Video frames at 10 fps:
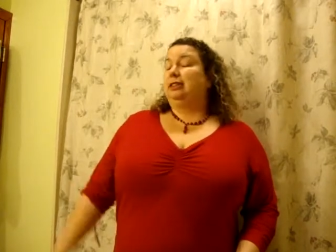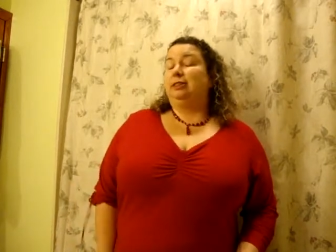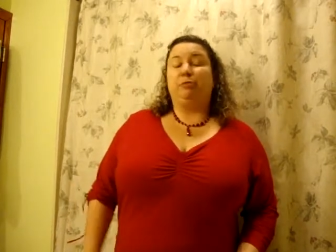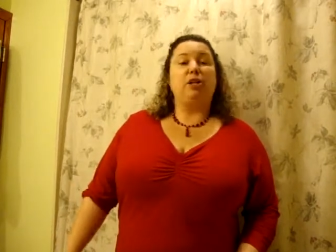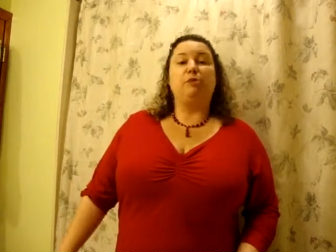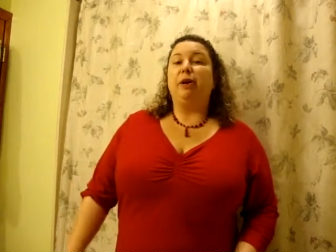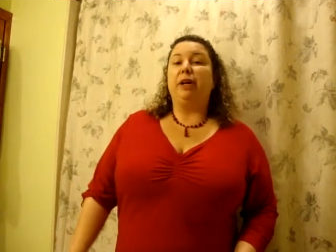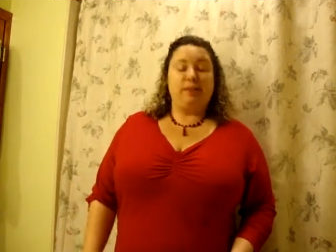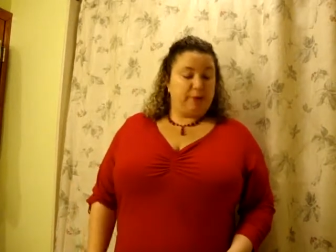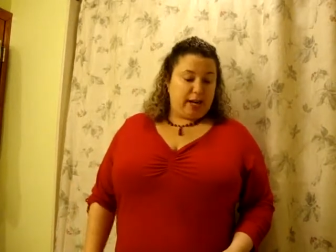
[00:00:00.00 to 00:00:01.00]
Bugs
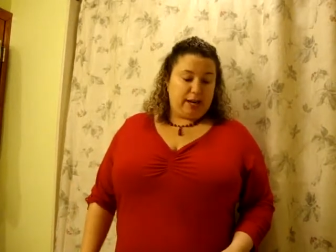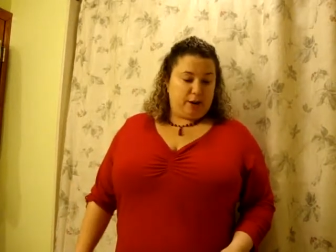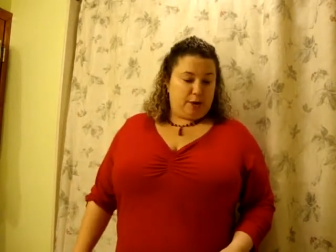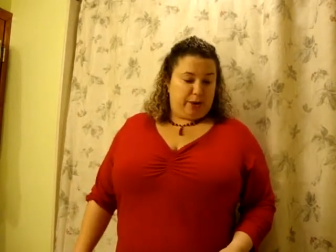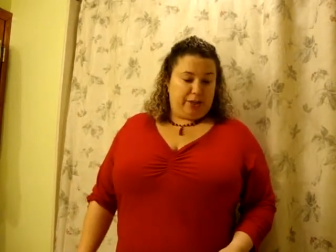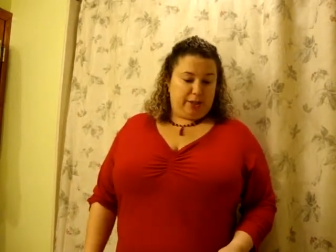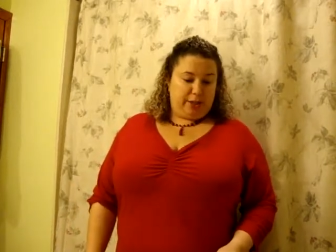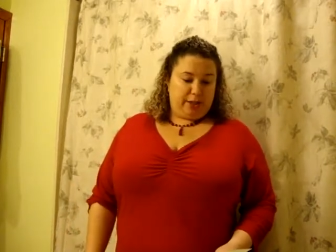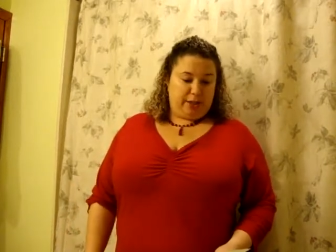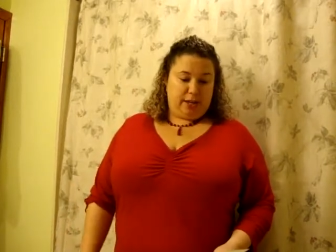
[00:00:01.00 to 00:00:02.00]
Bunny is what I got to go with.
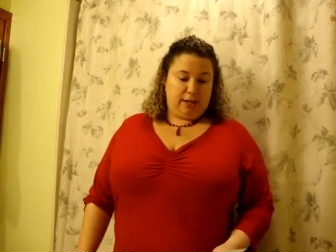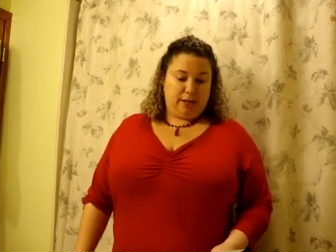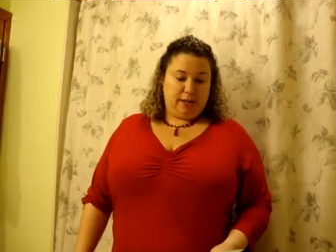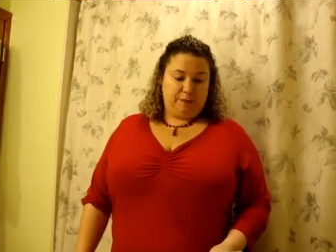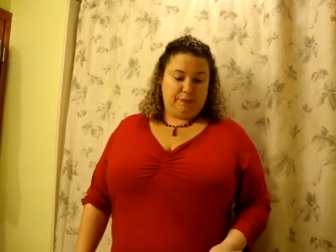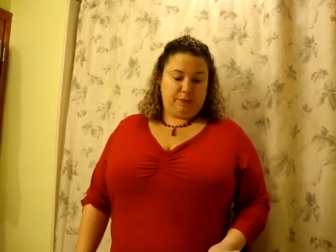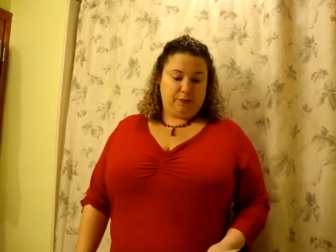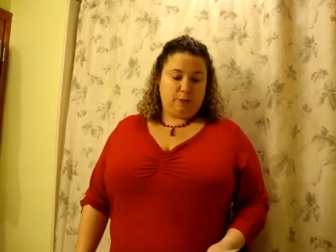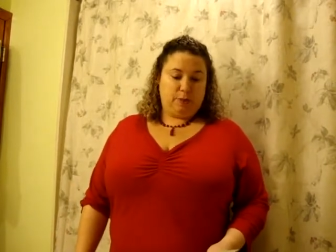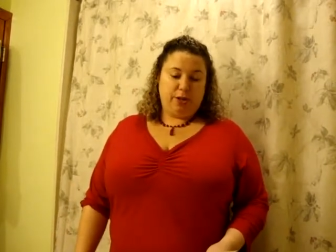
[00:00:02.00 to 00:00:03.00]

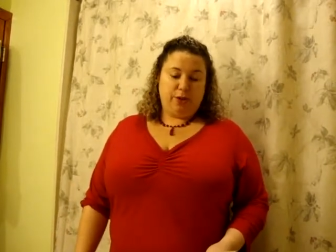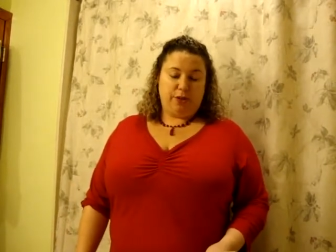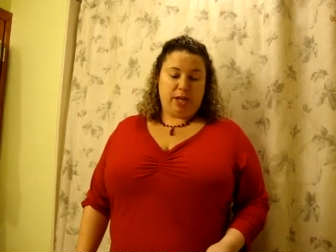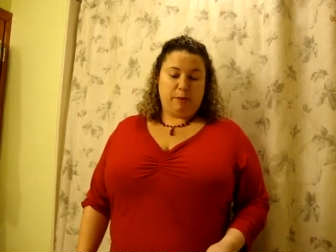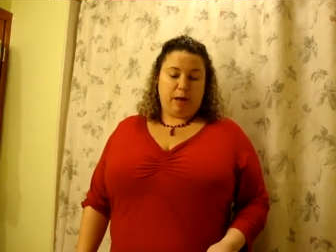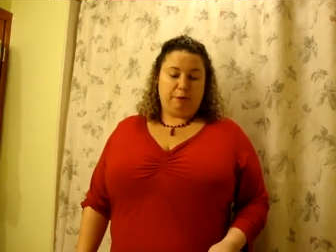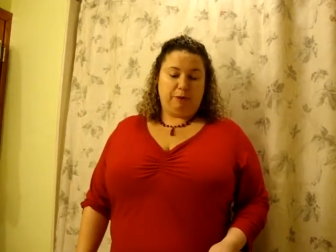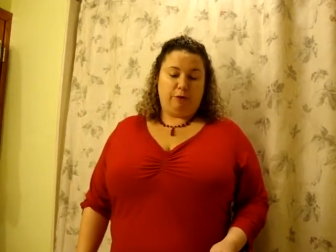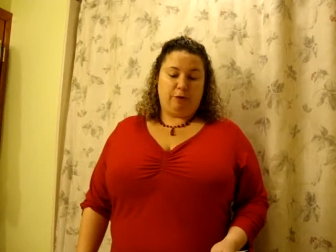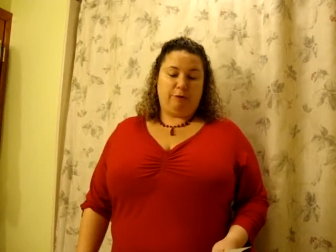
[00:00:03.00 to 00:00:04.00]
What do you think about
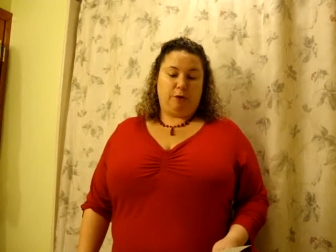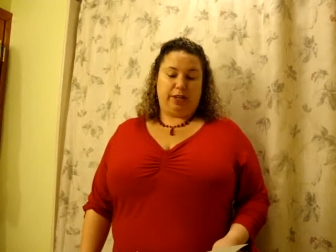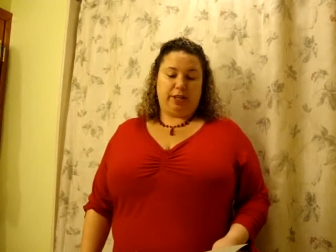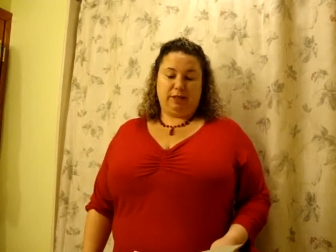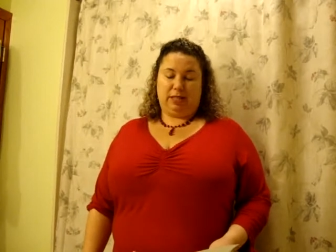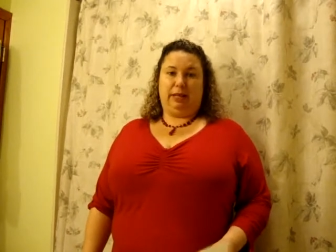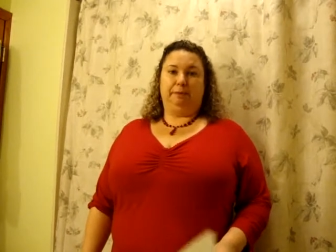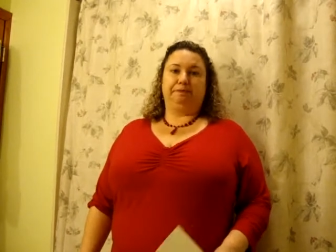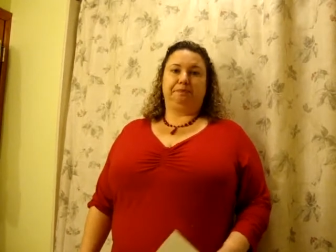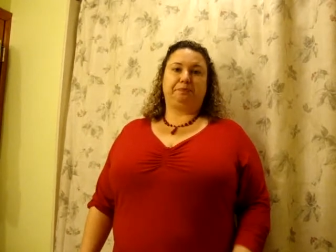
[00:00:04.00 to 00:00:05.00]
before falling
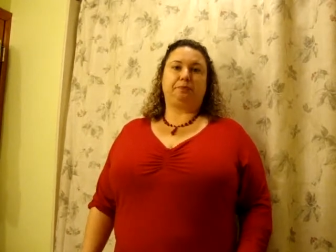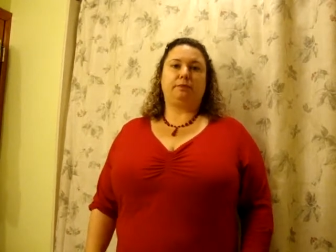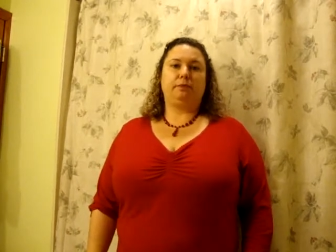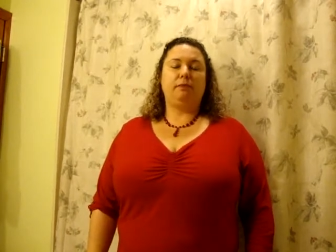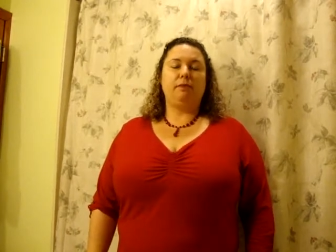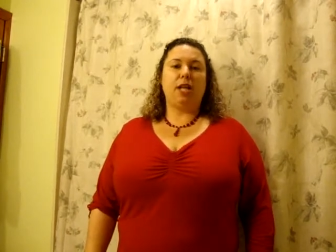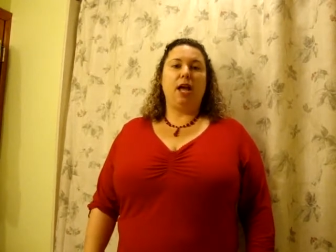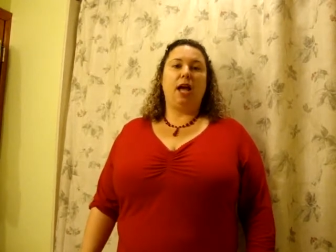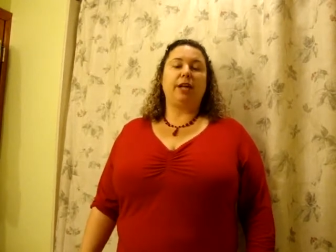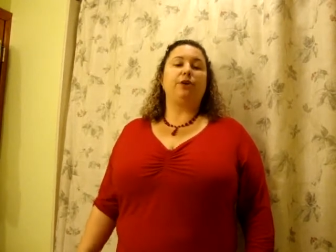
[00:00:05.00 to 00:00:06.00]
asleep?
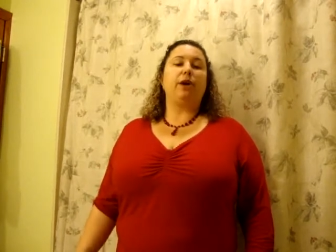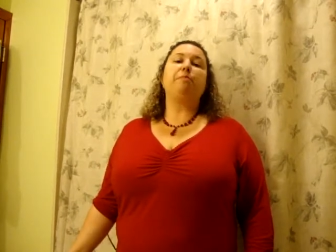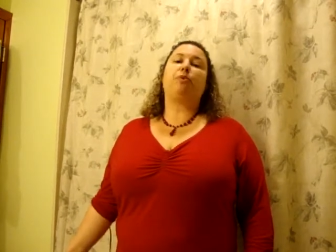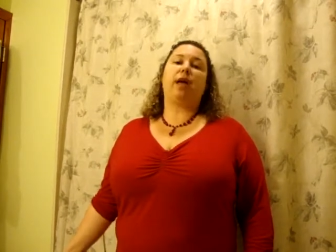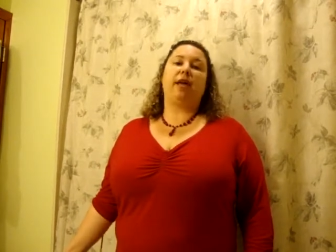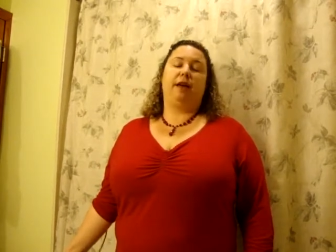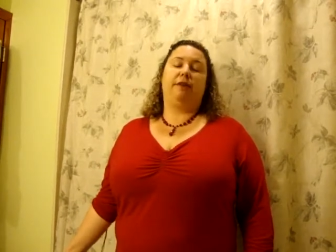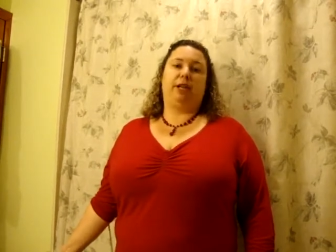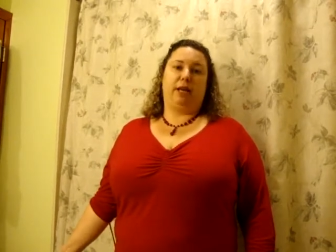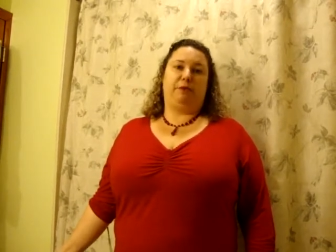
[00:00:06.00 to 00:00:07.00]
I try and pray
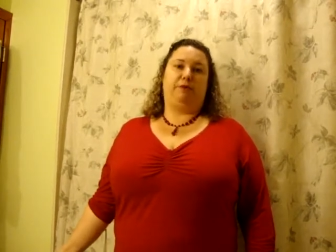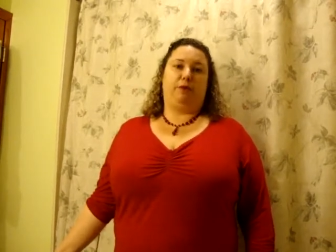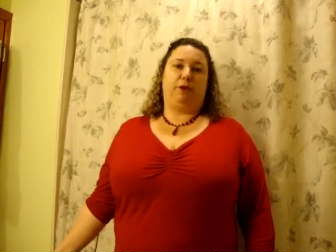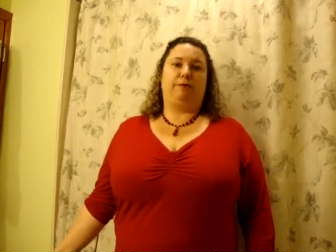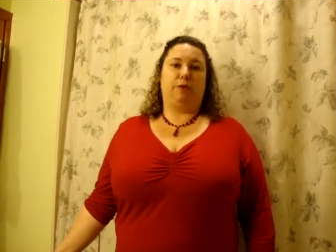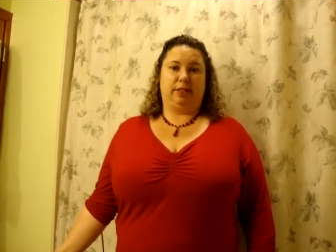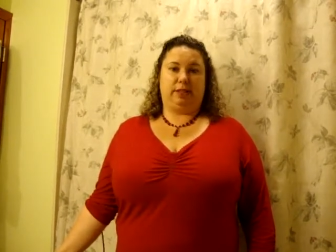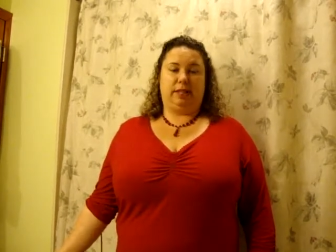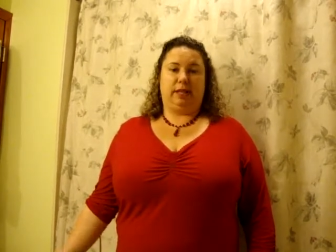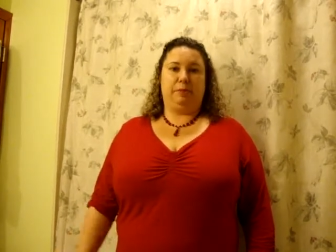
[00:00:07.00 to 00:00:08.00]
every night before I fall
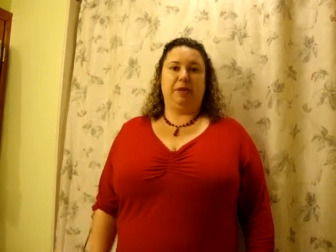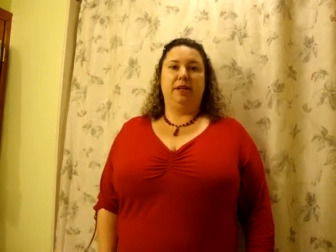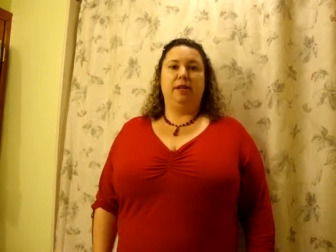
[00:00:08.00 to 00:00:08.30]
asleep.